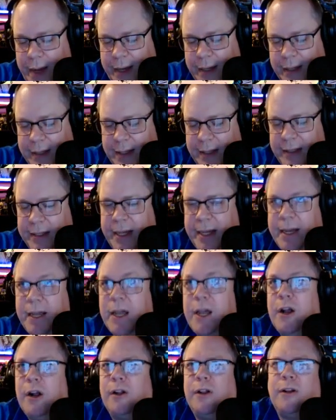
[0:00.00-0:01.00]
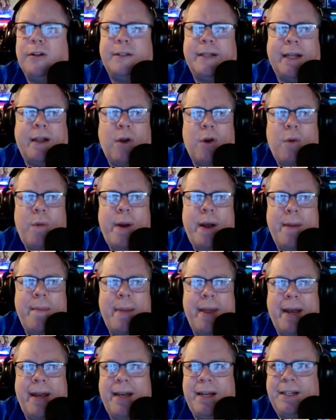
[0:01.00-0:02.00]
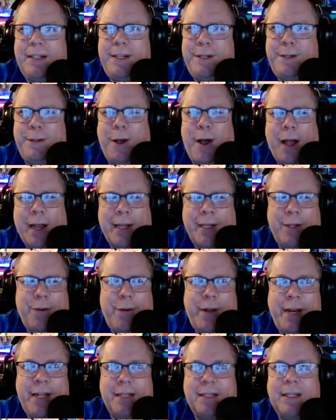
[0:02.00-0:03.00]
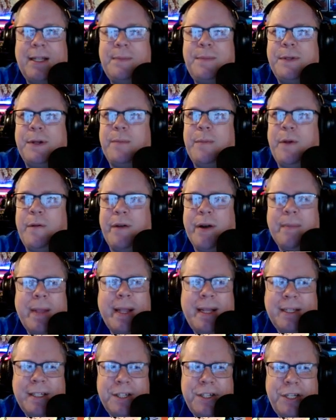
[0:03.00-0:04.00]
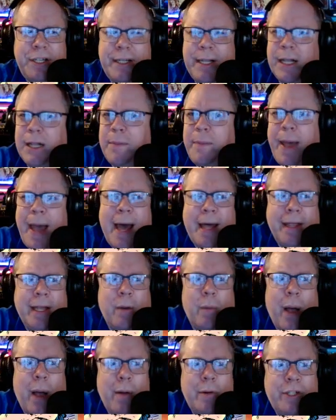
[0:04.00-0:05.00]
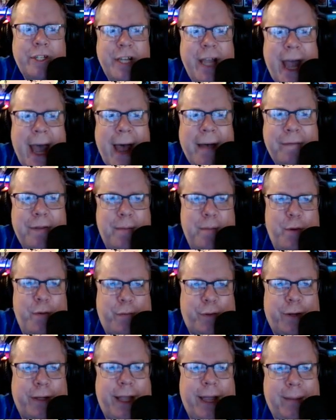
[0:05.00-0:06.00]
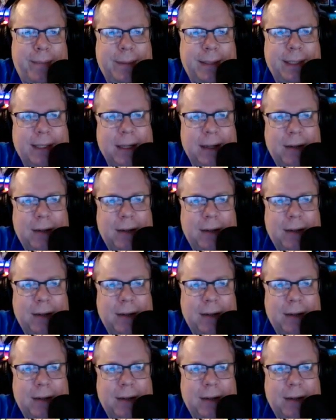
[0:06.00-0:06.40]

because he's like Clark's like, wait a minute, is she talking to it? Its lips are moving. I'm like, isn't she telepathic? Why would she have to move her lips?